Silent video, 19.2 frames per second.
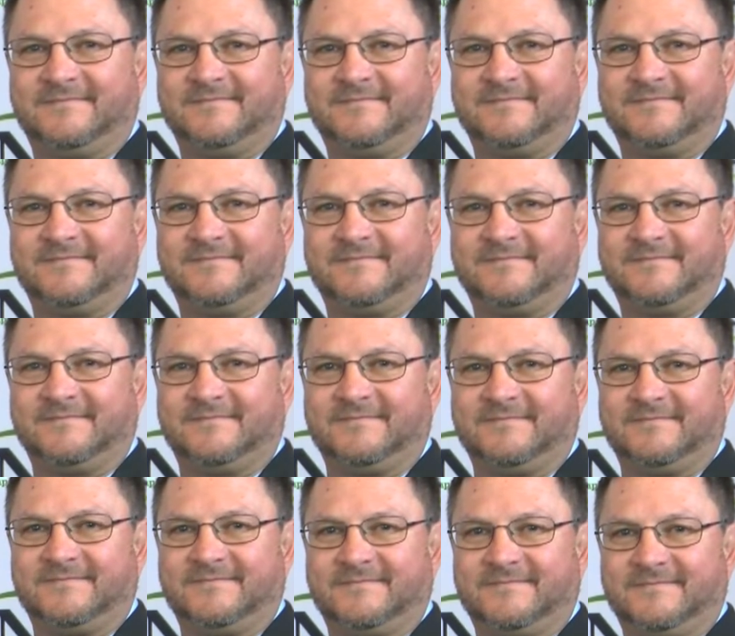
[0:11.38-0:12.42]

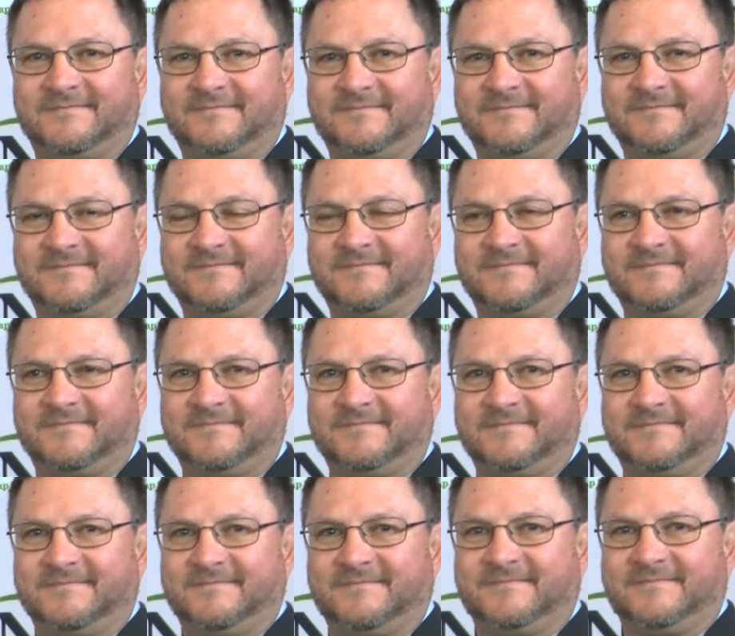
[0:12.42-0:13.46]

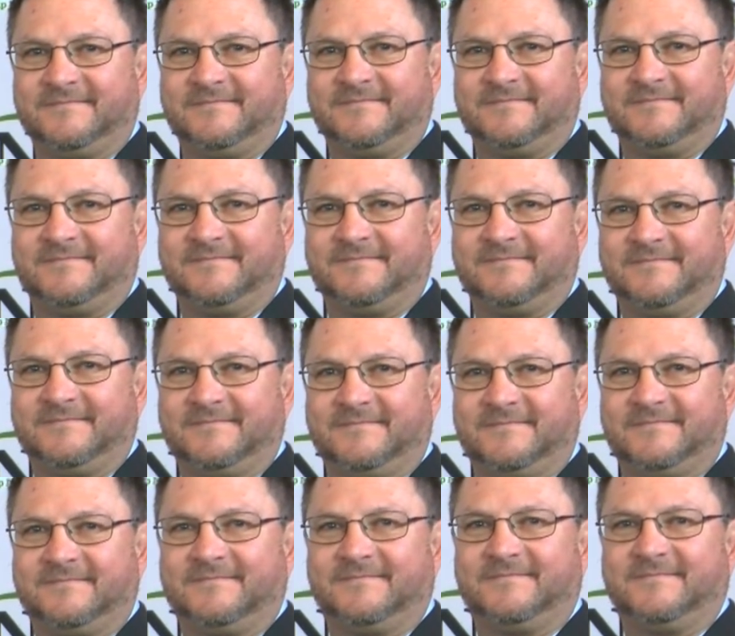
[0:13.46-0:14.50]

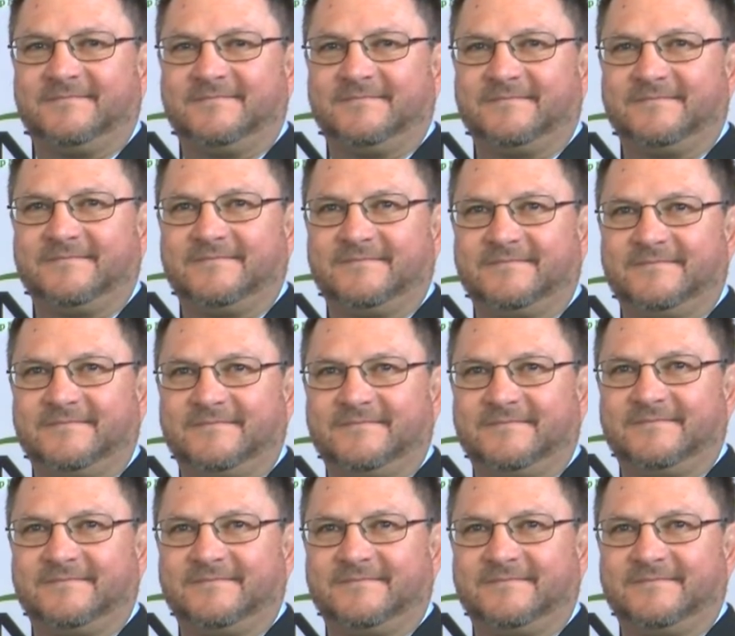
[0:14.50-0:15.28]
(not speaking)